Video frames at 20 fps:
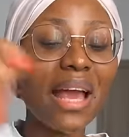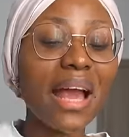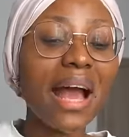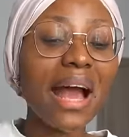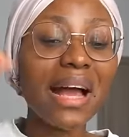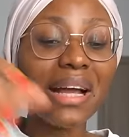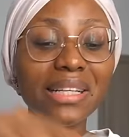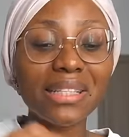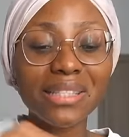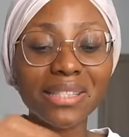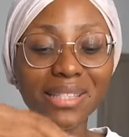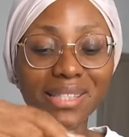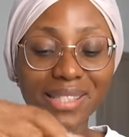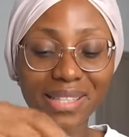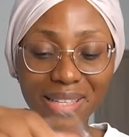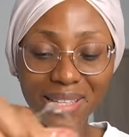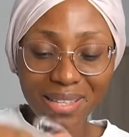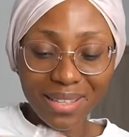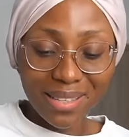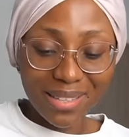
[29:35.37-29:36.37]
And
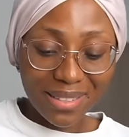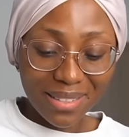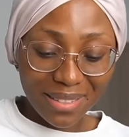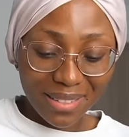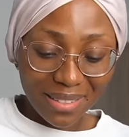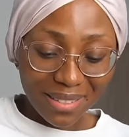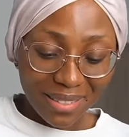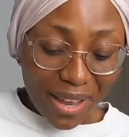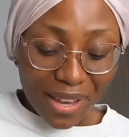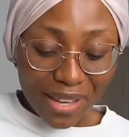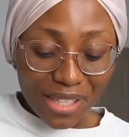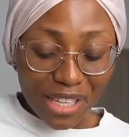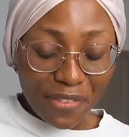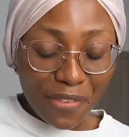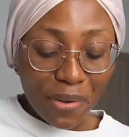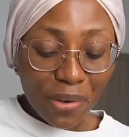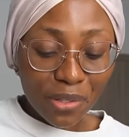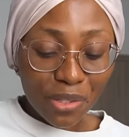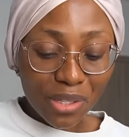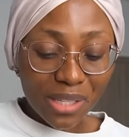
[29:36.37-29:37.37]

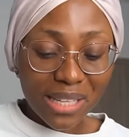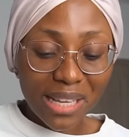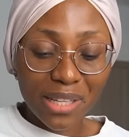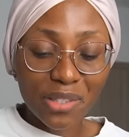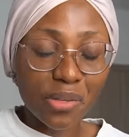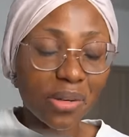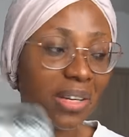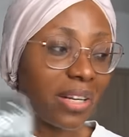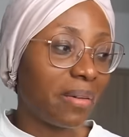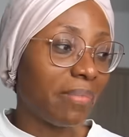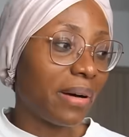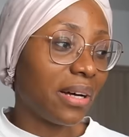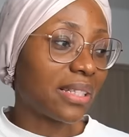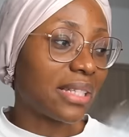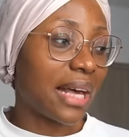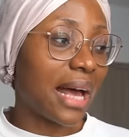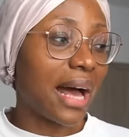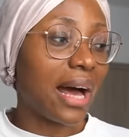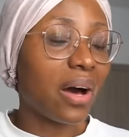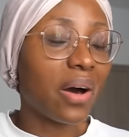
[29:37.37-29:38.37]
Isabel was just like talking
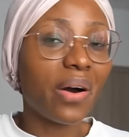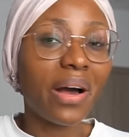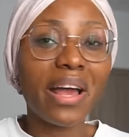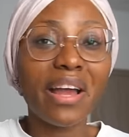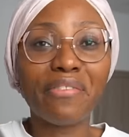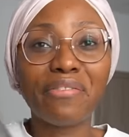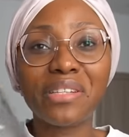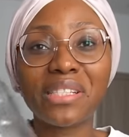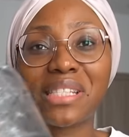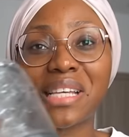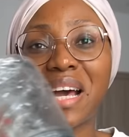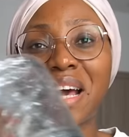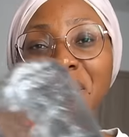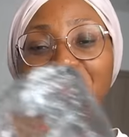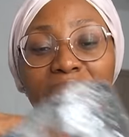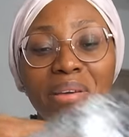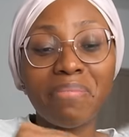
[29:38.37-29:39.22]
about how every time